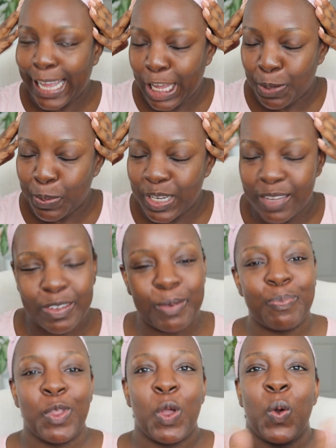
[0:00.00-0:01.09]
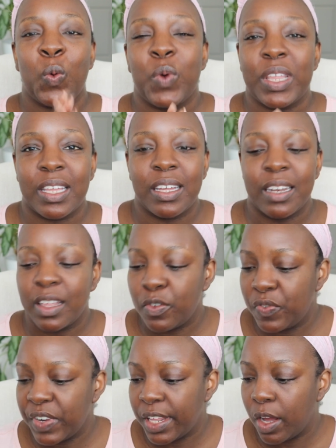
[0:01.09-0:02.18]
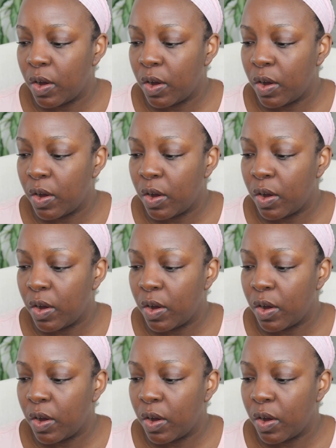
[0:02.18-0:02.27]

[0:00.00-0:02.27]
can you believe it, with another video.